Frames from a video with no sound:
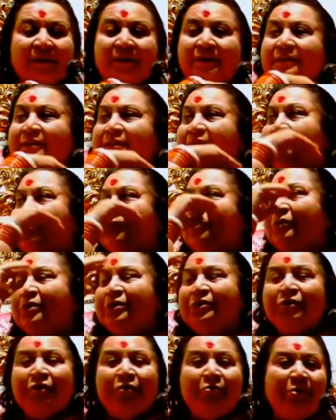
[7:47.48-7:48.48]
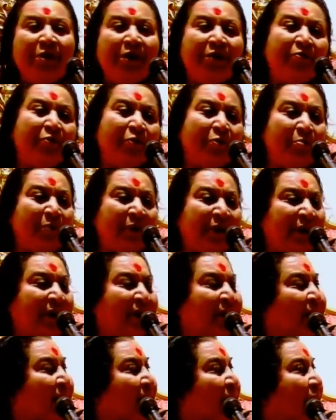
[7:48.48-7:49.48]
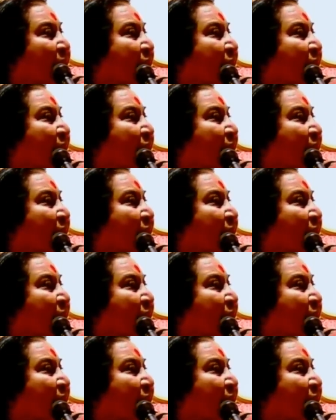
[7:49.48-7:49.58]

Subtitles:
This is the lotus you have made for me here.